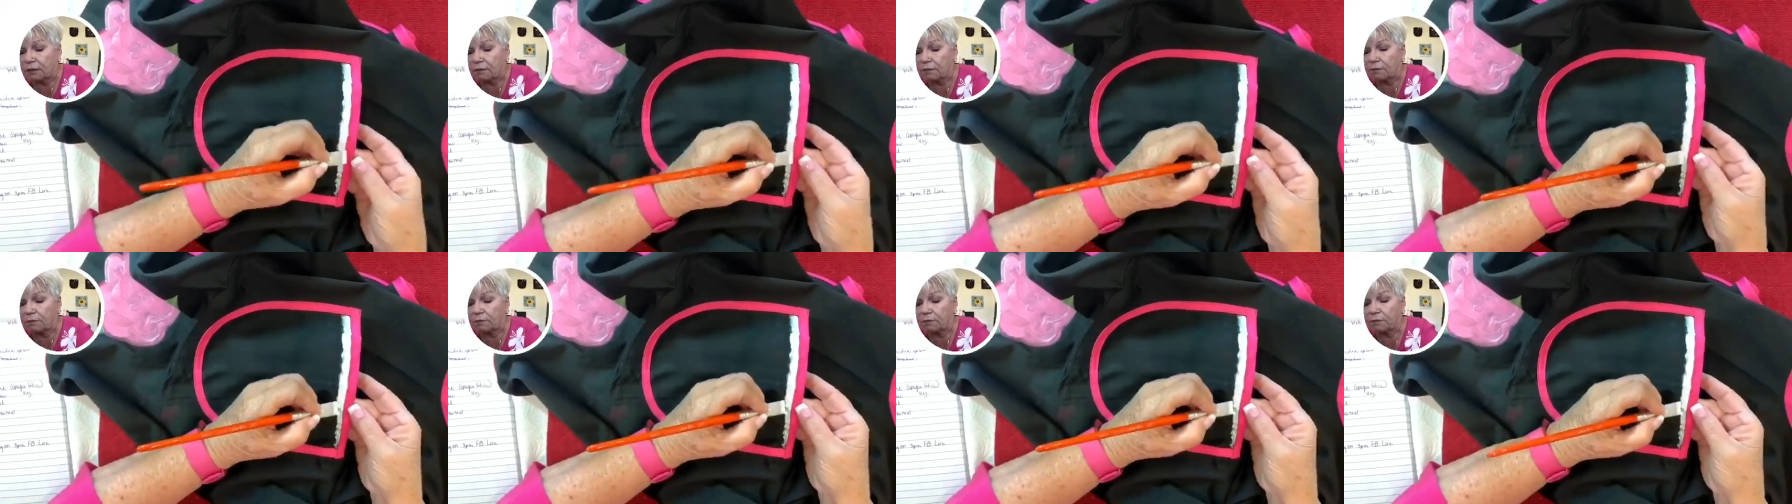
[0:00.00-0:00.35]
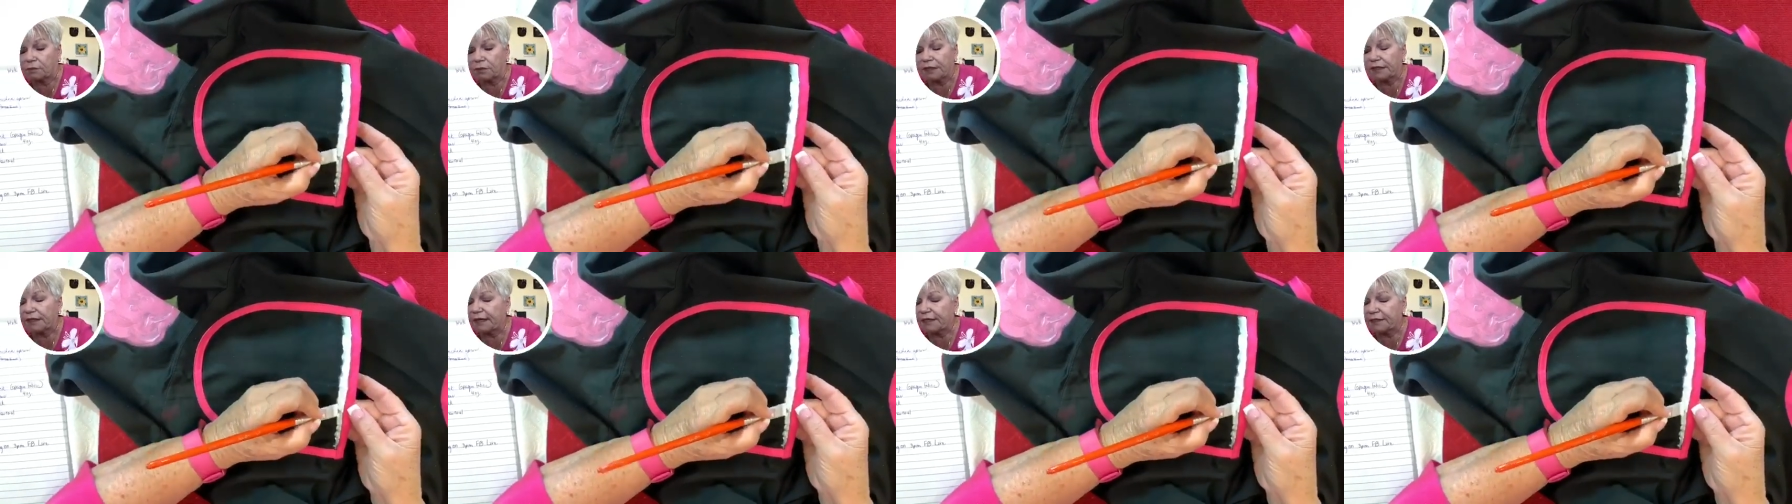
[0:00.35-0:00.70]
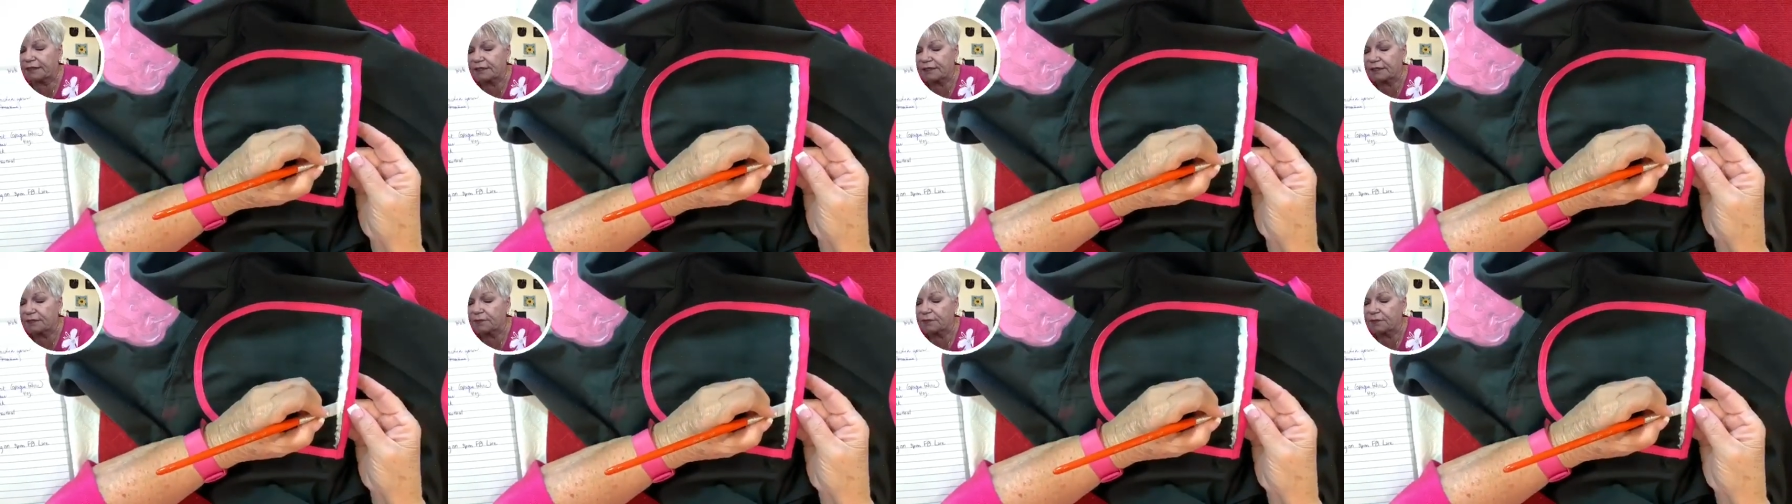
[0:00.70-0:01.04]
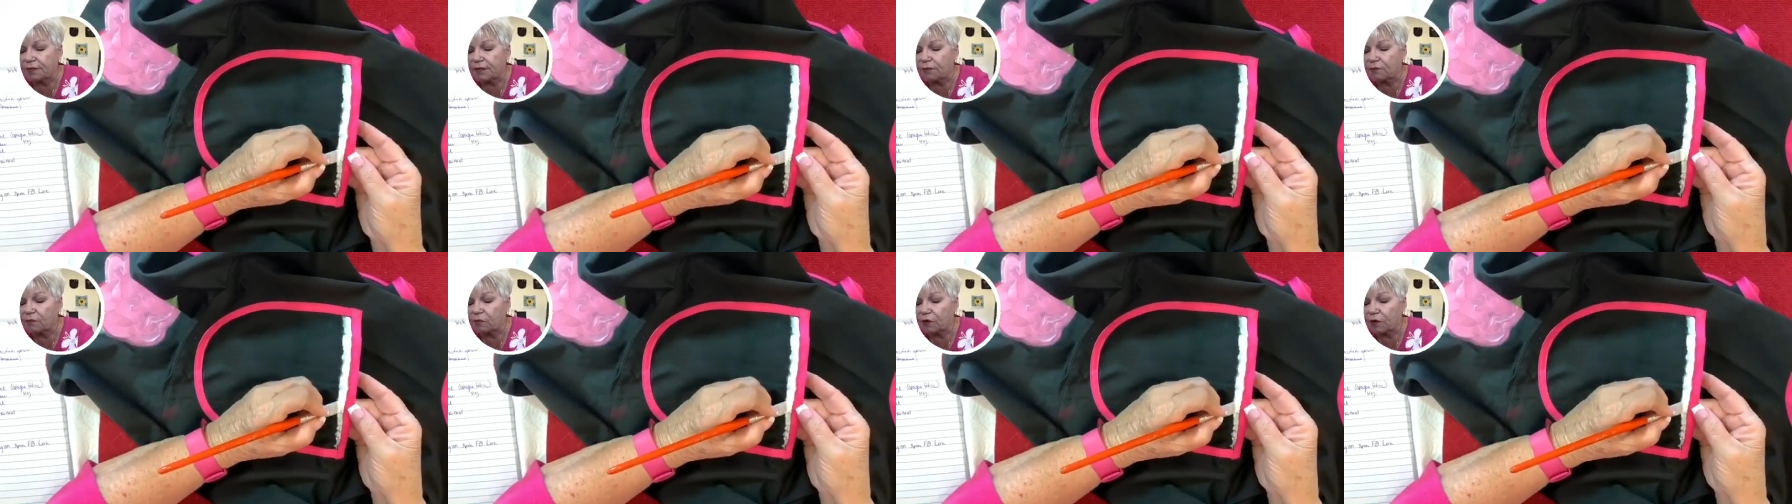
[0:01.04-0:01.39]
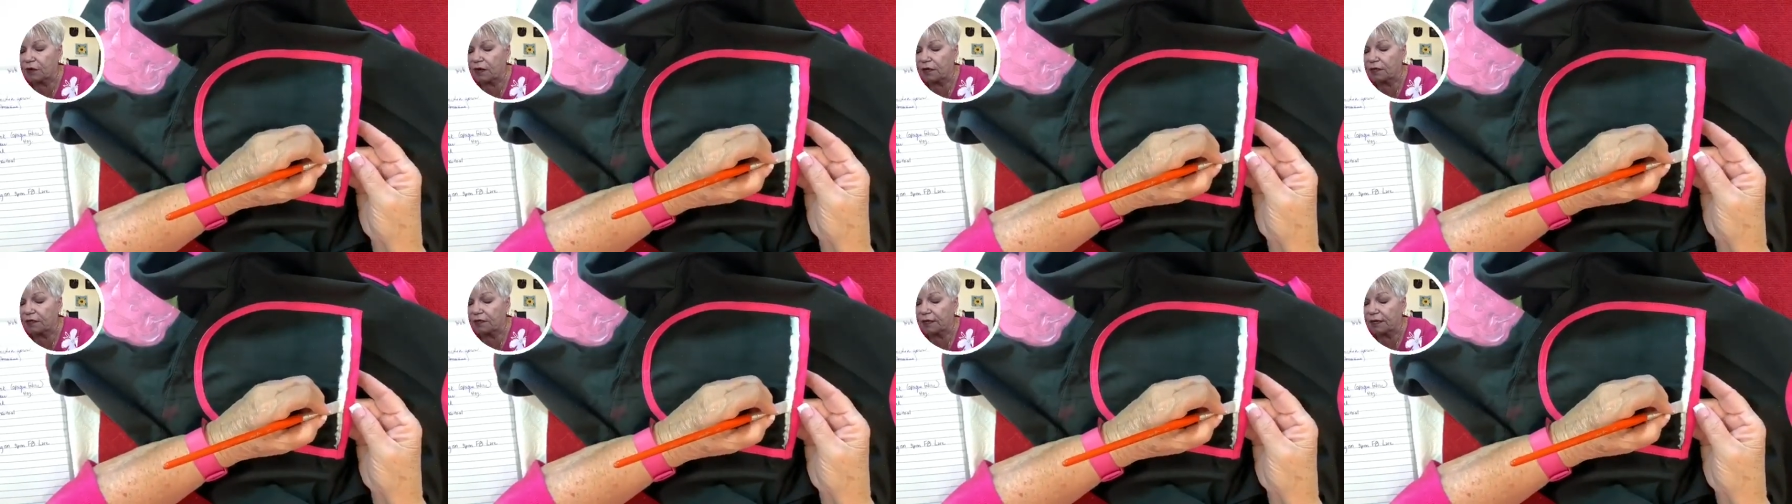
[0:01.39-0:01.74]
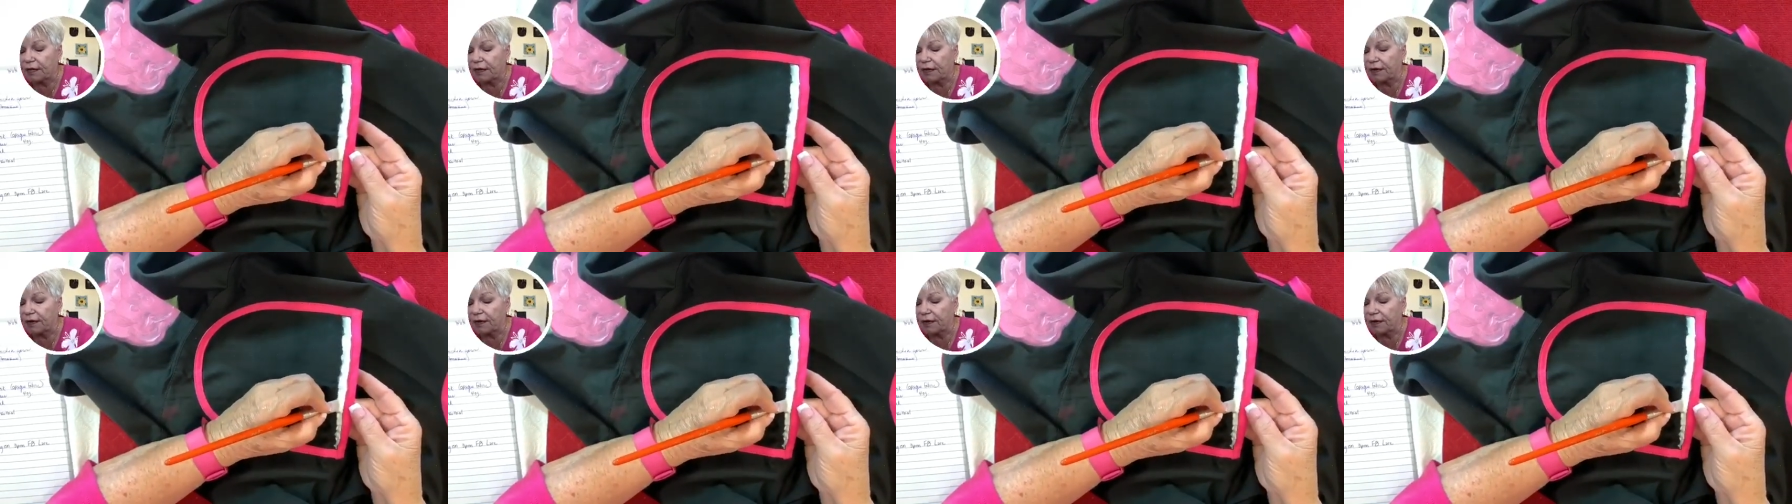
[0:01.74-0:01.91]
but that doesn't mean we're not going to